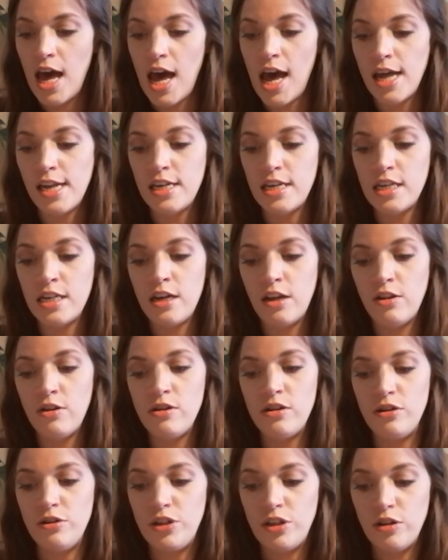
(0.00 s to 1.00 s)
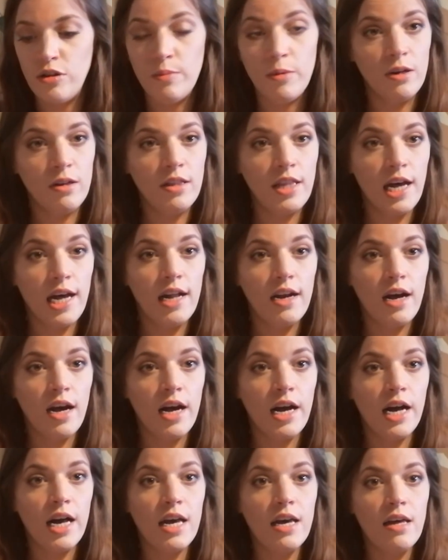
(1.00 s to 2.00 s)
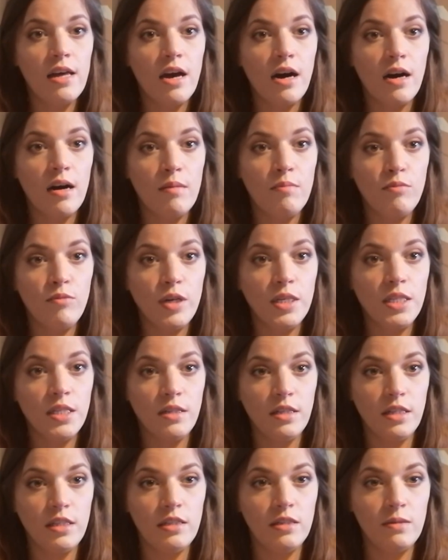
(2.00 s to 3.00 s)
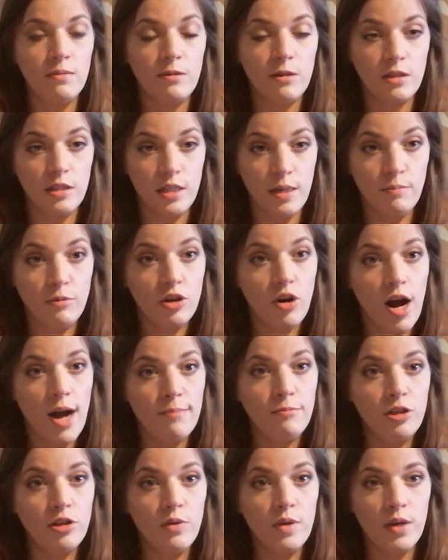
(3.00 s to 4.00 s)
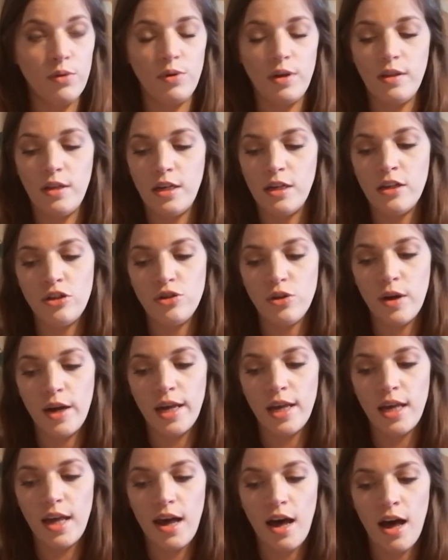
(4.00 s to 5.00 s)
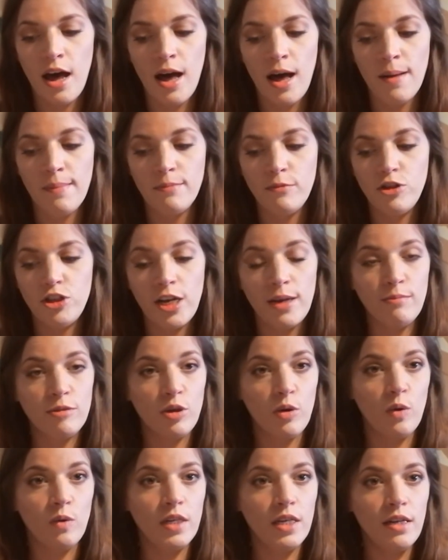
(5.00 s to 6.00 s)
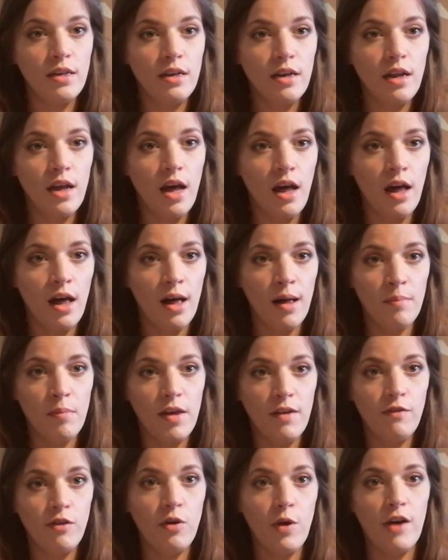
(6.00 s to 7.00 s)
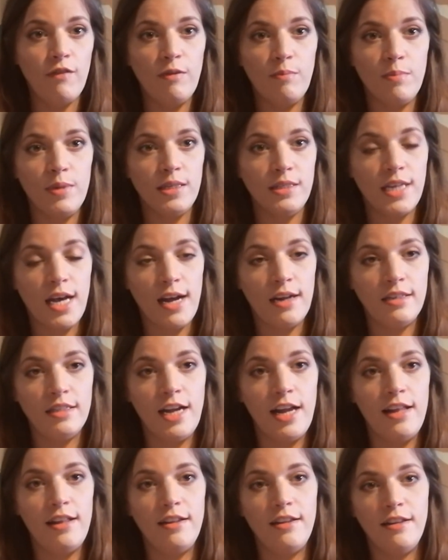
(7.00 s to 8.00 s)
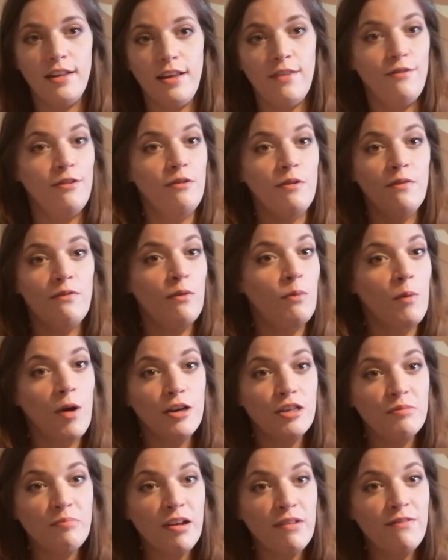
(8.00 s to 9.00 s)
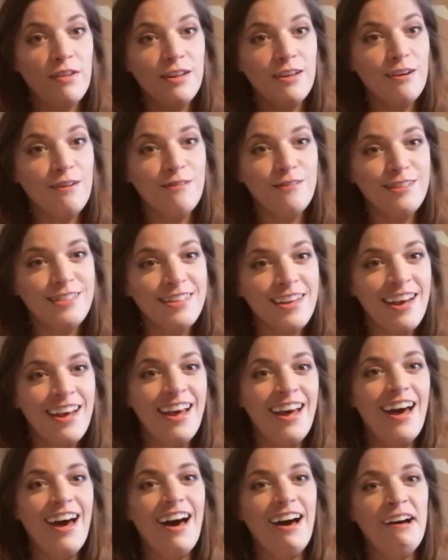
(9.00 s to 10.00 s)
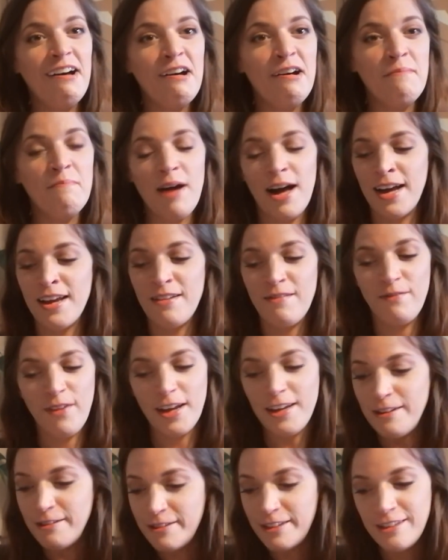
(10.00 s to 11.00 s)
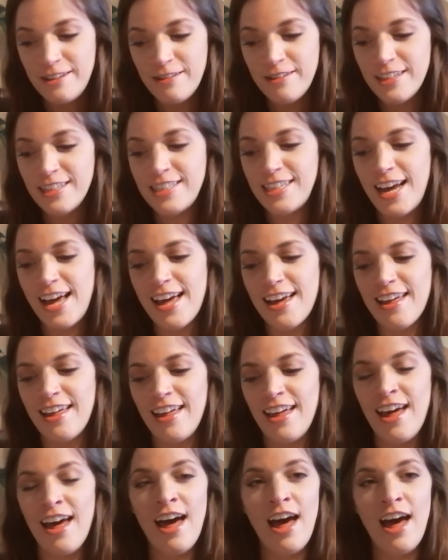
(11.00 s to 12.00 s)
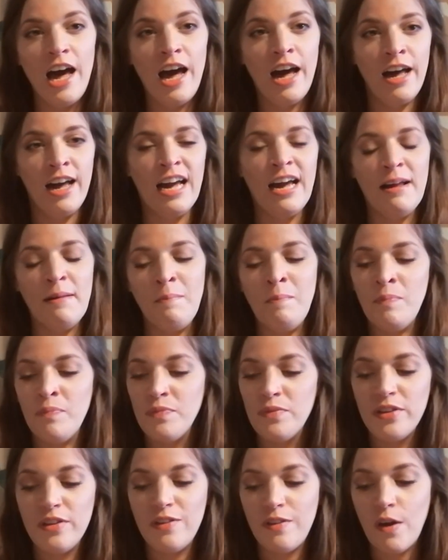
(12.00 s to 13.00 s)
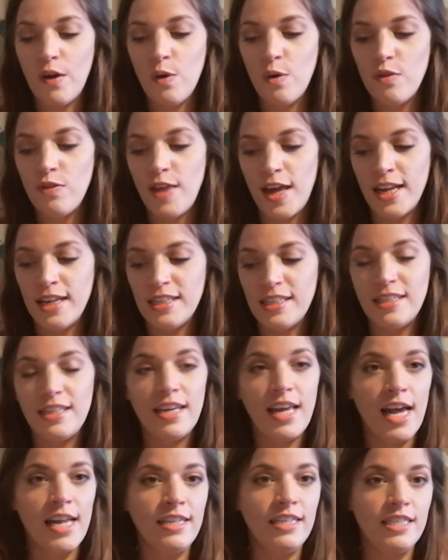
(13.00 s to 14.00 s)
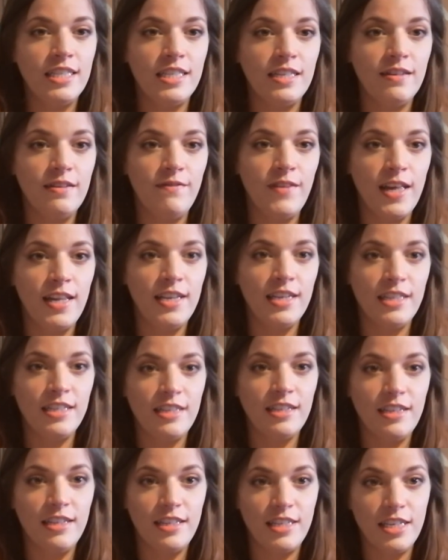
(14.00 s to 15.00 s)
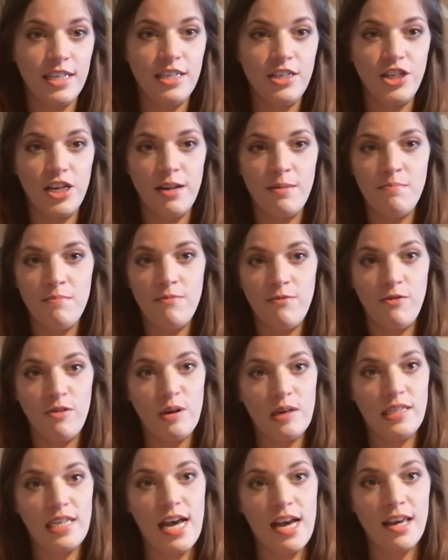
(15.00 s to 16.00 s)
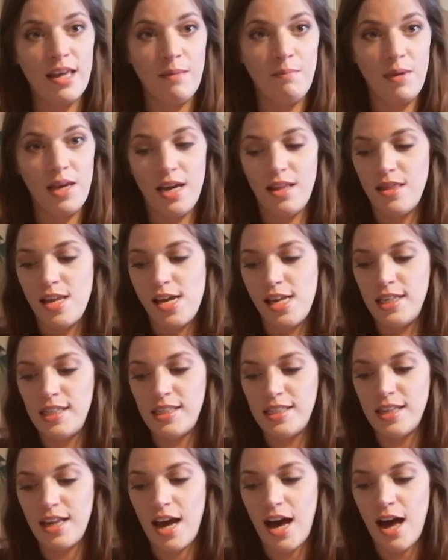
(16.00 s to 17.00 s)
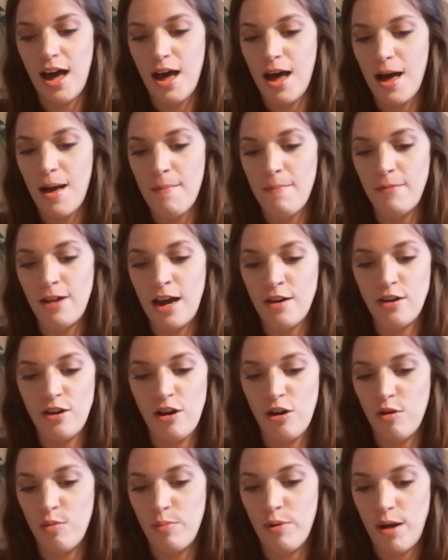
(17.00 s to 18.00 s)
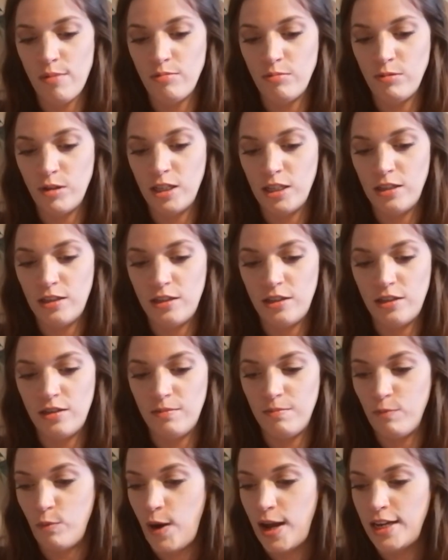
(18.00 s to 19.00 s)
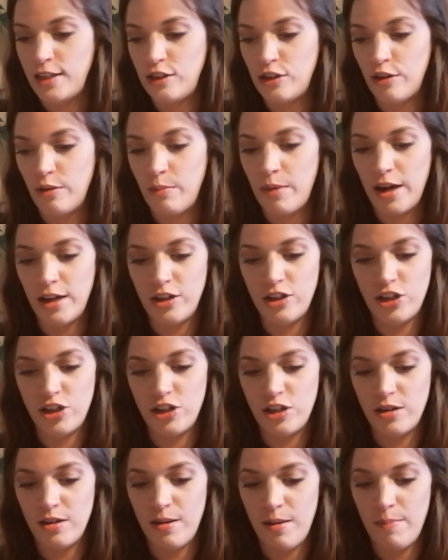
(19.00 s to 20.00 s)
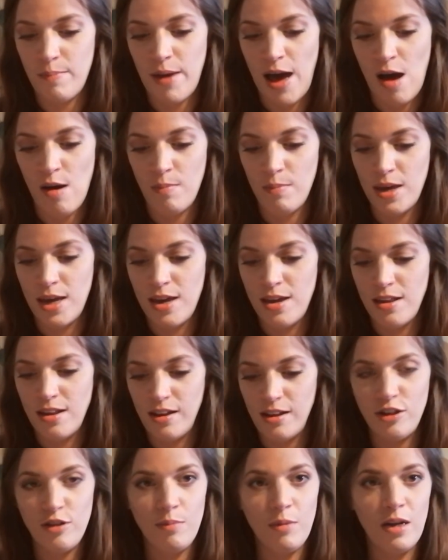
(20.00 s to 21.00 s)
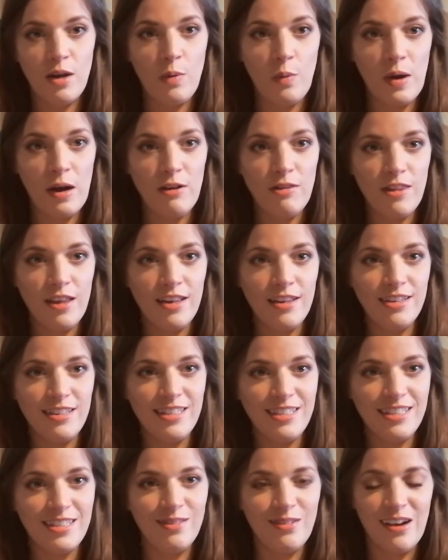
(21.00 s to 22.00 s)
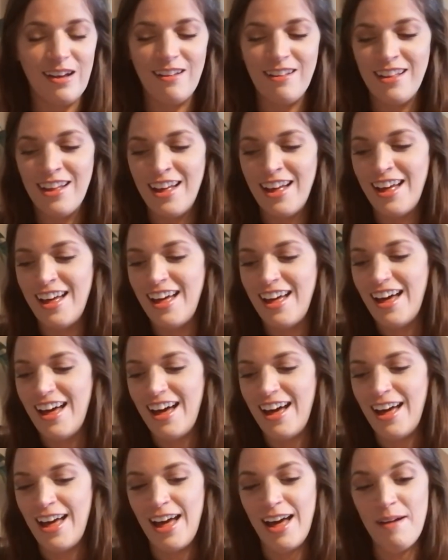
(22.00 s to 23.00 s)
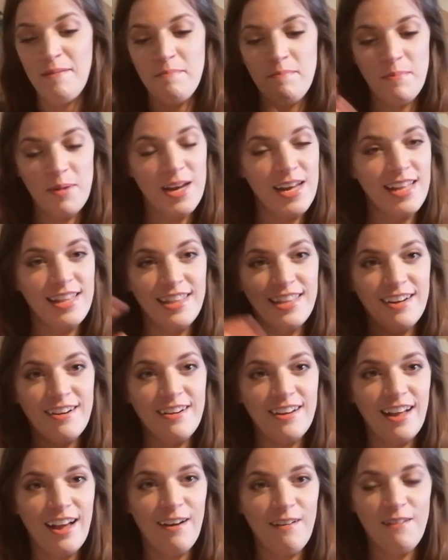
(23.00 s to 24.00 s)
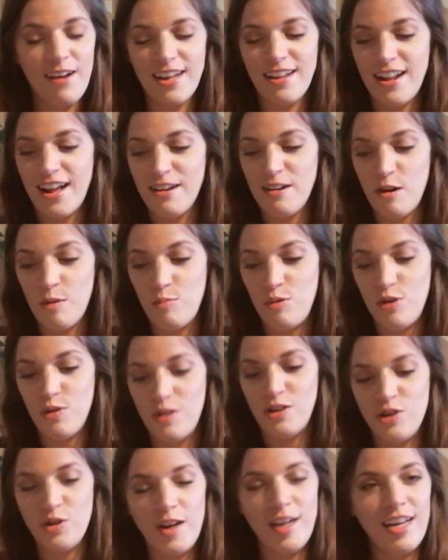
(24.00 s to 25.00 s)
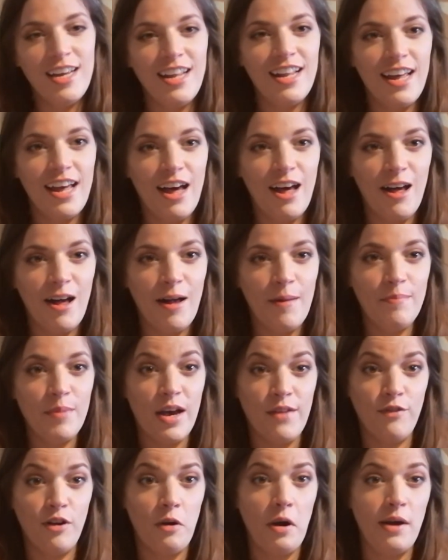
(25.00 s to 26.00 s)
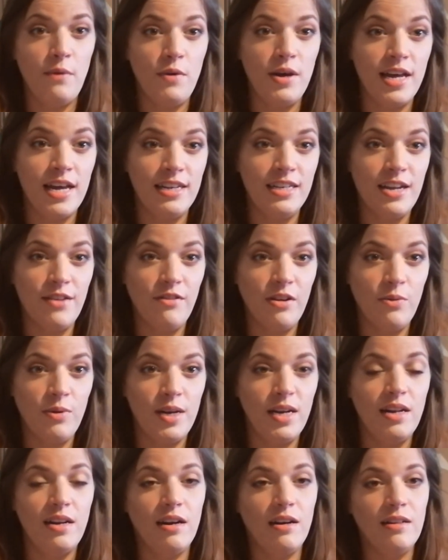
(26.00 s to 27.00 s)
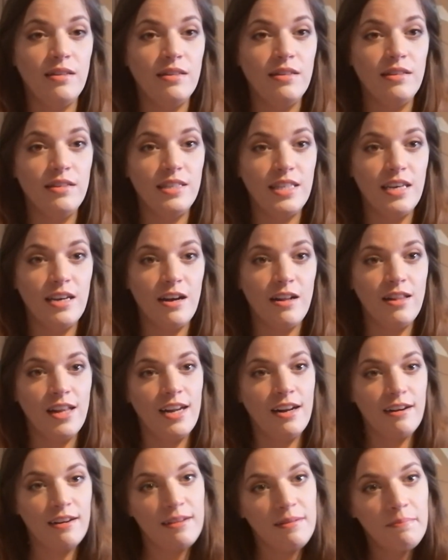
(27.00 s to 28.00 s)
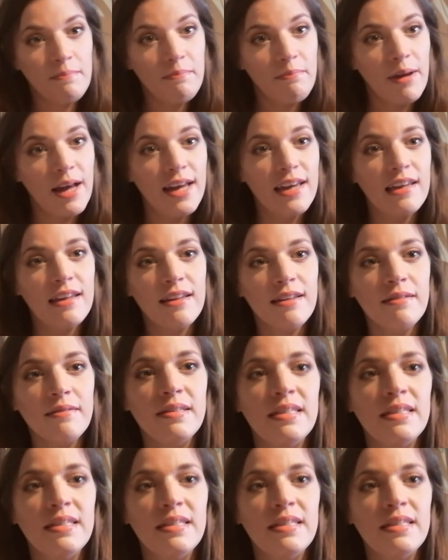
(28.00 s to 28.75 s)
And another YouTuber that I um, recently subscribed to and I really enjoy, um, James Holden. Um, if you haven't been tagged yet, if you even watch my videos, um, I invite you to do this tag. Um, so thanks again to Vin and to Jim for tagging me in this. Um, now you know probably way too much about me, too many weird things as well. Uh, but there you go. I, I hope you enjoyed it. Um, have a great weekend, everyone, and I'll see y'all later. Bye.